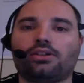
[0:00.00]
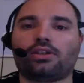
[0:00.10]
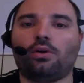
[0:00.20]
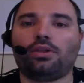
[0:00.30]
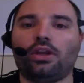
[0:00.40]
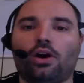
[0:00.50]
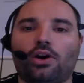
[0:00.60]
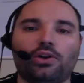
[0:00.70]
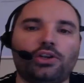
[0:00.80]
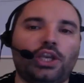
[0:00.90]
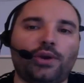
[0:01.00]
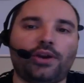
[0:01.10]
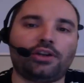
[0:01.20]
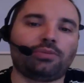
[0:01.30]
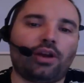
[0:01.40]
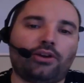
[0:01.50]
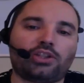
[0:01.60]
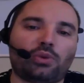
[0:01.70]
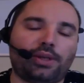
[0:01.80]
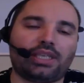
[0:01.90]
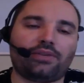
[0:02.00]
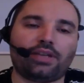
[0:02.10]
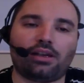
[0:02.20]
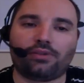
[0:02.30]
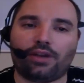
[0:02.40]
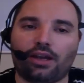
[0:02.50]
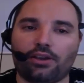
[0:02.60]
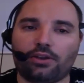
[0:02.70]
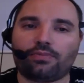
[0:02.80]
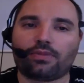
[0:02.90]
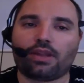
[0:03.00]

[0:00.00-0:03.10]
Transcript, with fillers: so the article curator to player is twenty-seven dollar value,